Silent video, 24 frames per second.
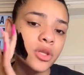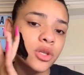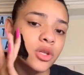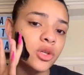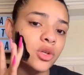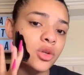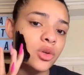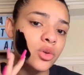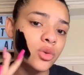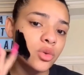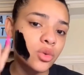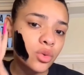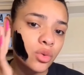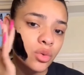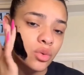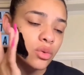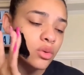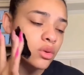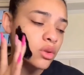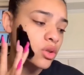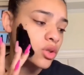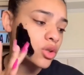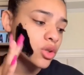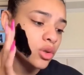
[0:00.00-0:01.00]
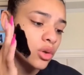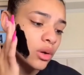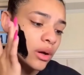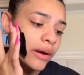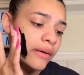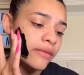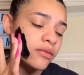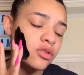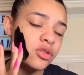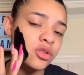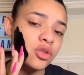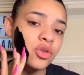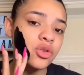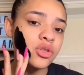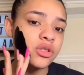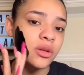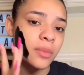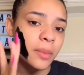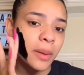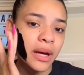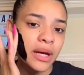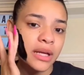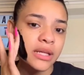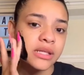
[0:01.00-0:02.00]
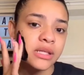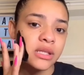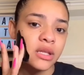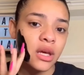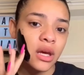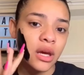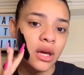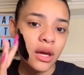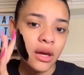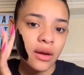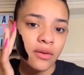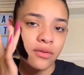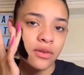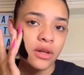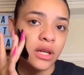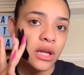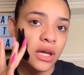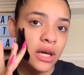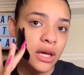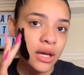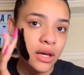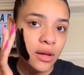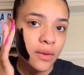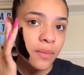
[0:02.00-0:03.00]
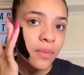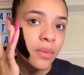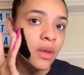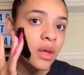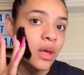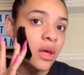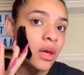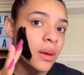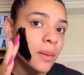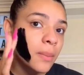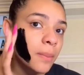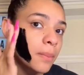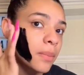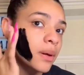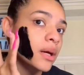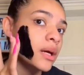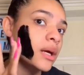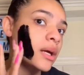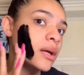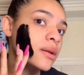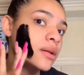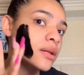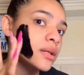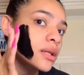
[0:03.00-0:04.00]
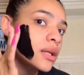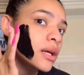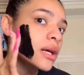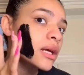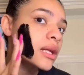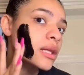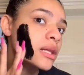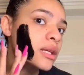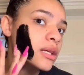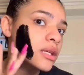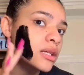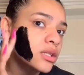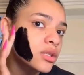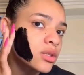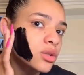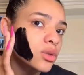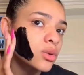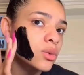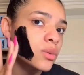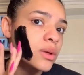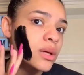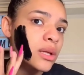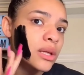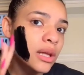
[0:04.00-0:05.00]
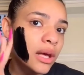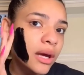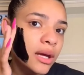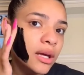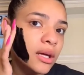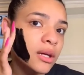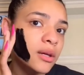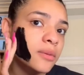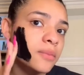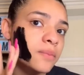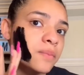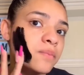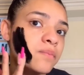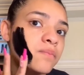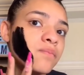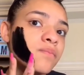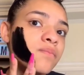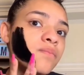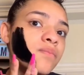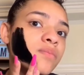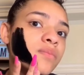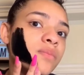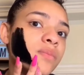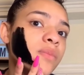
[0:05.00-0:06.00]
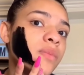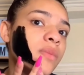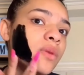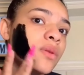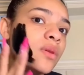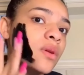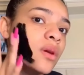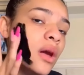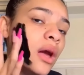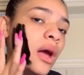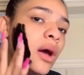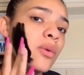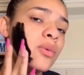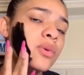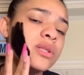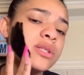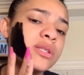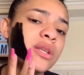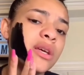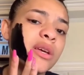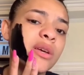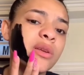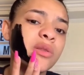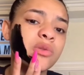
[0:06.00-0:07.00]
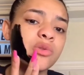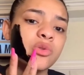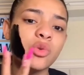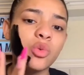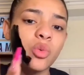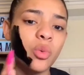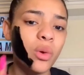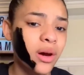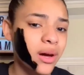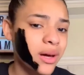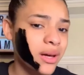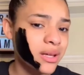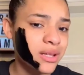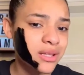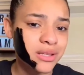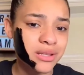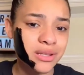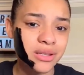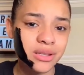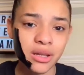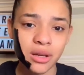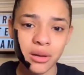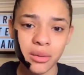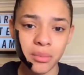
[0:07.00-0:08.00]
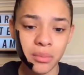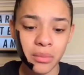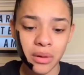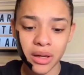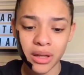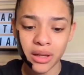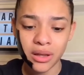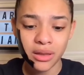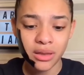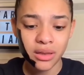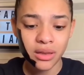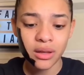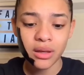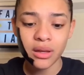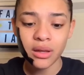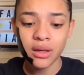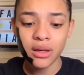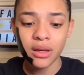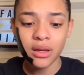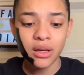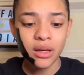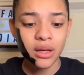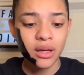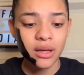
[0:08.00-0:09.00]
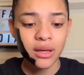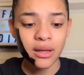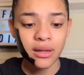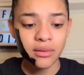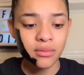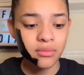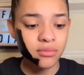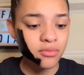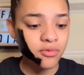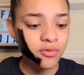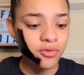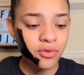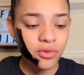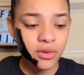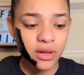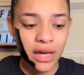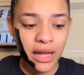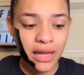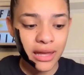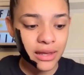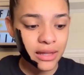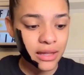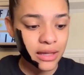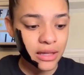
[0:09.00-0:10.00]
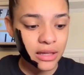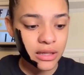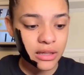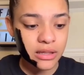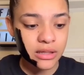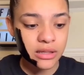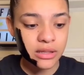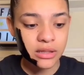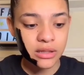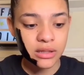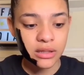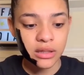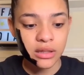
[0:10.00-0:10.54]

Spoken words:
You don't have to use the mask every day, but at least do it I would say twice a month at least.